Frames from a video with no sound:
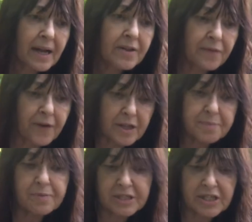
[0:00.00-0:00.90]
the first
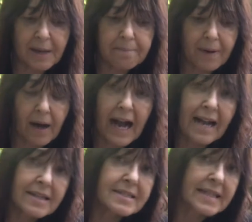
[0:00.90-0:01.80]
British Empire
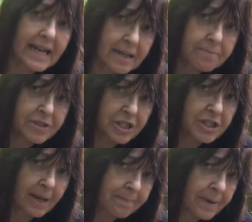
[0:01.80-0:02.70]
and the second British
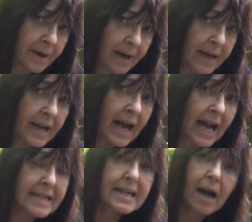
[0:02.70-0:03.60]
Empire
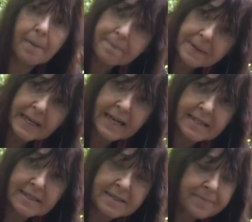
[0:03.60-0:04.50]
had
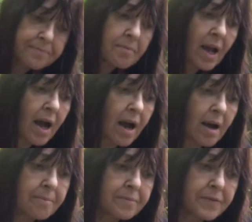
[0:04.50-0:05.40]
companies
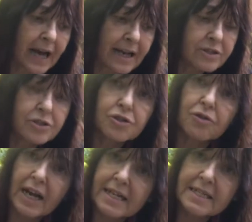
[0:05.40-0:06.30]
that
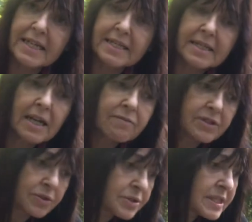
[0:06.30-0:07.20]
traded
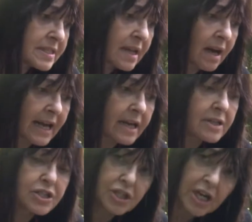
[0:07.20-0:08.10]
resources like
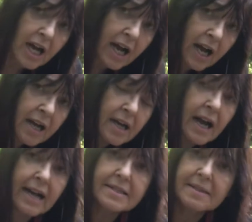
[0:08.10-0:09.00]
sugar
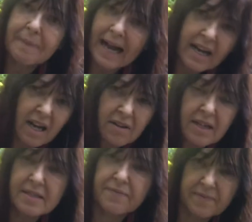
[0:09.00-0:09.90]
and tobacco,
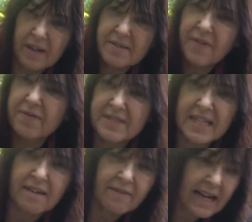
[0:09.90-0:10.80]
that's about
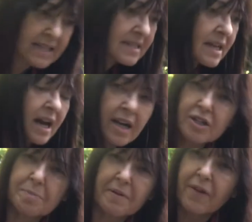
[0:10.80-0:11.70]
cigarettes, it used
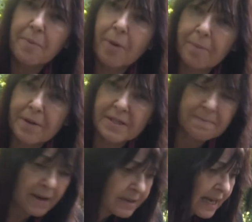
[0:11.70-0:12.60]
to be very popular
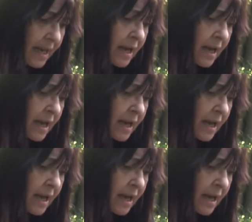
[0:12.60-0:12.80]
smoking,